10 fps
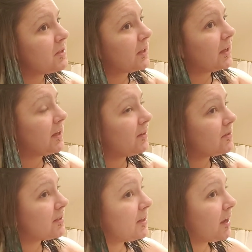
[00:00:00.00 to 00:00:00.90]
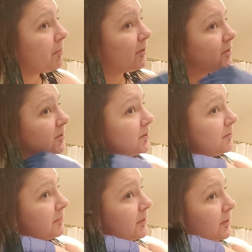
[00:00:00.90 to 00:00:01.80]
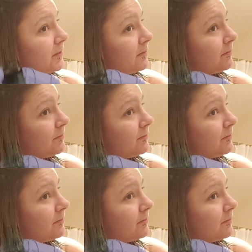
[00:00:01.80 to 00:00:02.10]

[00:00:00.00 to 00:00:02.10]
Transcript: He hears the neighbors or something.